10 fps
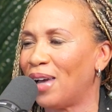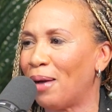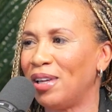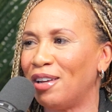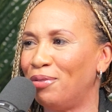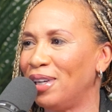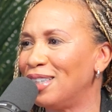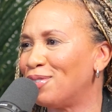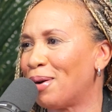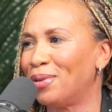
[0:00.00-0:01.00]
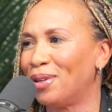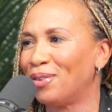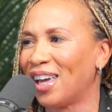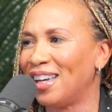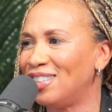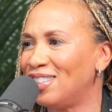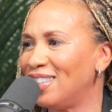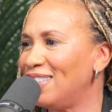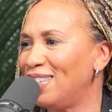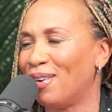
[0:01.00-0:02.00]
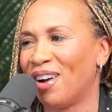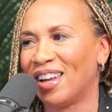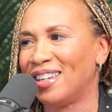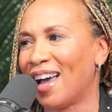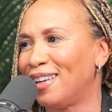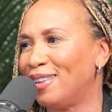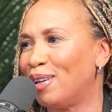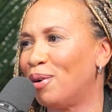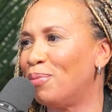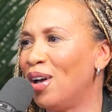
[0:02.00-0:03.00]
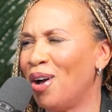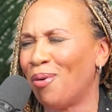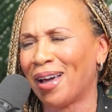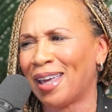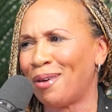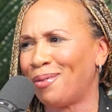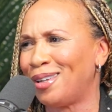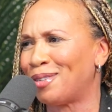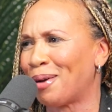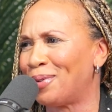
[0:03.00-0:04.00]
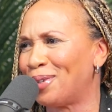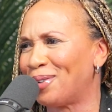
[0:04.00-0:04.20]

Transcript: I mean, if we can drop a location, at a nightclub, why can't we drop a